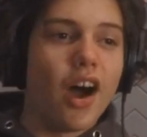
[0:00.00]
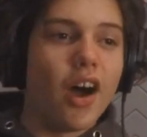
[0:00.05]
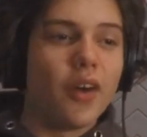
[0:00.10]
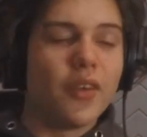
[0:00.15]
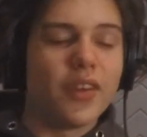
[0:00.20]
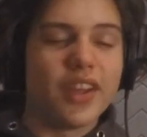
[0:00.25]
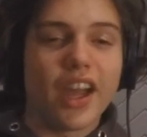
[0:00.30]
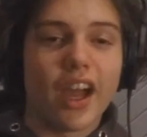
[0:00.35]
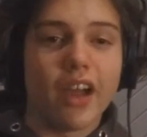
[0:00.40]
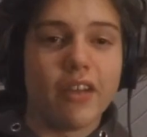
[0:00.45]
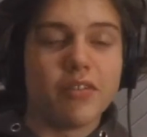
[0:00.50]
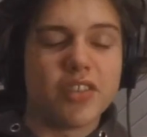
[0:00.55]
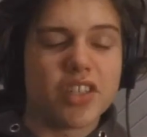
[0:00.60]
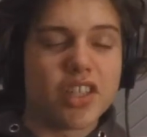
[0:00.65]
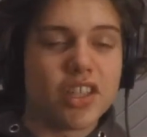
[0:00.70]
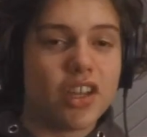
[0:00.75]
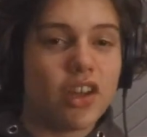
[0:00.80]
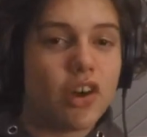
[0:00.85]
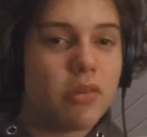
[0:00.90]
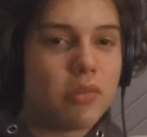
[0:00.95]
We have
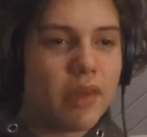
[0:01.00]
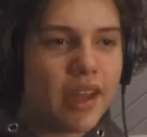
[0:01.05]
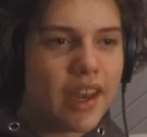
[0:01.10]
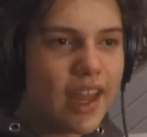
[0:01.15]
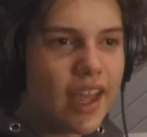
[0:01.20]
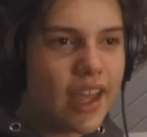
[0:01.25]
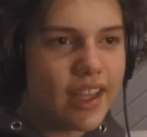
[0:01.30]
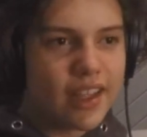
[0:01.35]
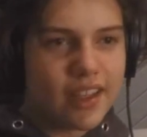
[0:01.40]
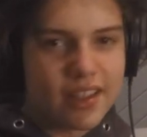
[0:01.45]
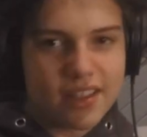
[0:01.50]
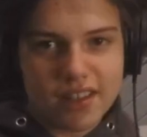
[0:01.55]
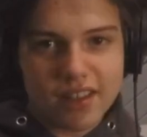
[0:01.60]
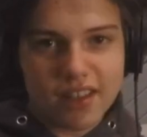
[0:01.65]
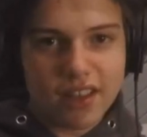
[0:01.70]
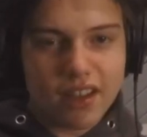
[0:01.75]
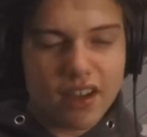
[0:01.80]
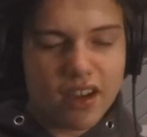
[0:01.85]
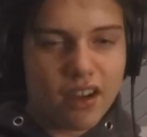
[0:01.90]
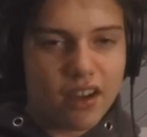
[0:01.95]
Janelle Monae's
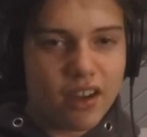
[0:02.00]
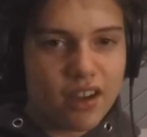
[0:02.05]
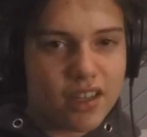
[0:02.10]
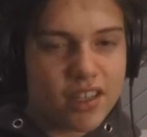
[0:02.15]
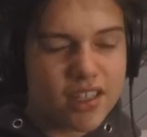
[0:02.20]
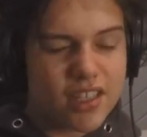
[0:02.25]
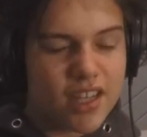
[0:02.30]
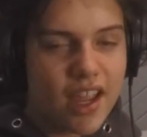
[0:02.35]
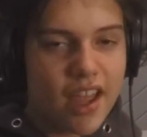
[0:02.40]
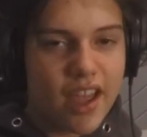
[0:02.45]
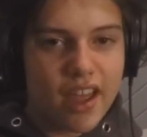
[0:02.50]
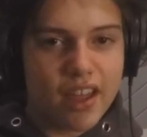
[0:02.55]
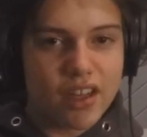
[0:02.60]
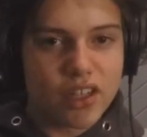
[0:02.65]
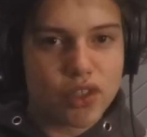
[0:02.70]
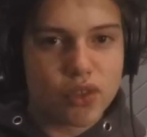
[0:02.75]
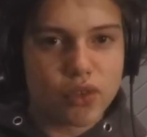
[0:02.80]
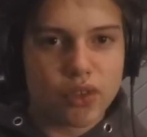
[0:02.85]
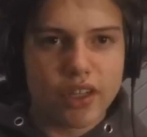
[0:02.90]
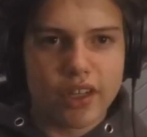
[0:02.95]
The
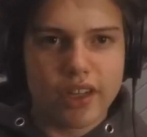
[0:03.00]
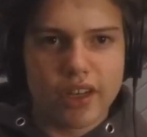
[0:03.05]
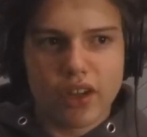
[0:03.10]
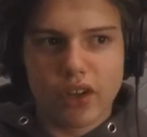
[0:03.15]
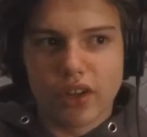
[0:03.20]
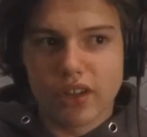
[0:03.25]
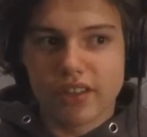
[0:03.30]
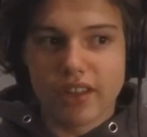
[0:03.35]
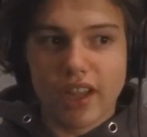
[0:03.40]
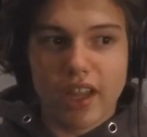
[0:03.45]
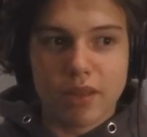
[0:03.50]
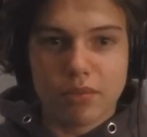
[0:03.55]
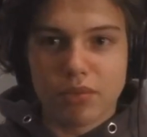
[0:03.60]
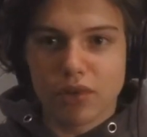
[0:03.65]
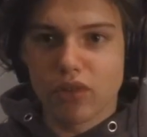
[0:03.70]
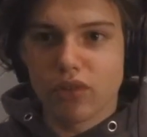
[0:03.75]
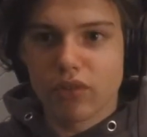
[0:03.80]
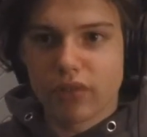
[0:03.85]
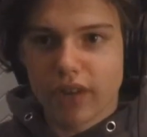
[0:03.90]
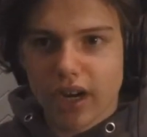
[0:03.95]
ArchAndroid, her
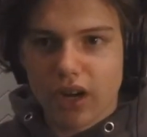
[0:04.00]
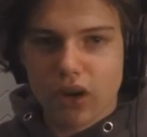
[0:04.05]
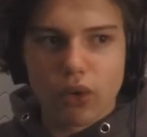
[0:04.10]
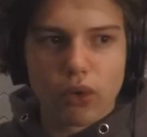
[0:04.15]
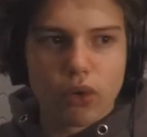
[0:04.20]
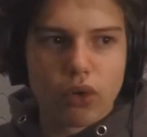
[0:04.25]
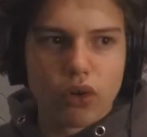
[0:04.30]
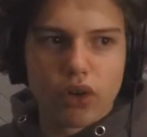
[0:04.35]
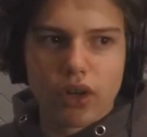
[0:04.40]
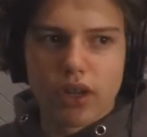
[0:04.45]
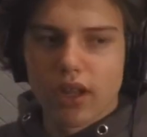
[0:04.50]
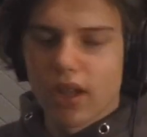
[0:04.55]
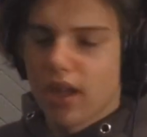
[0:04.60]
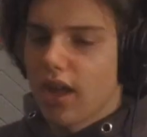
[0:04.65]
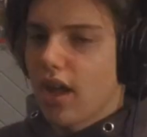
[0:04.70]
debut record.